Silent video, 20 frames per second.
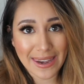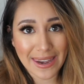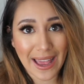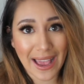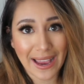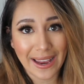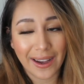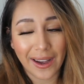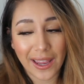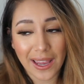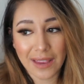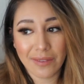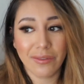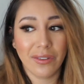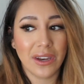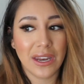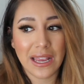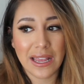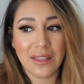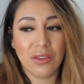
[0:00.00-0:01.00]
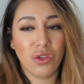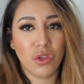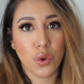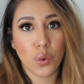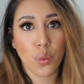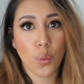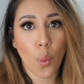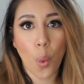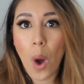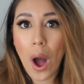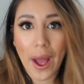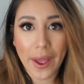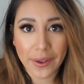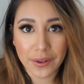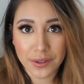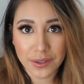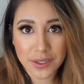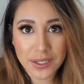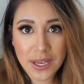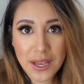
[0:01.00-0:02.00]
night, even in the
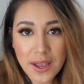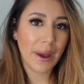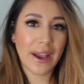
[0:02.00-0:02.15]
wild.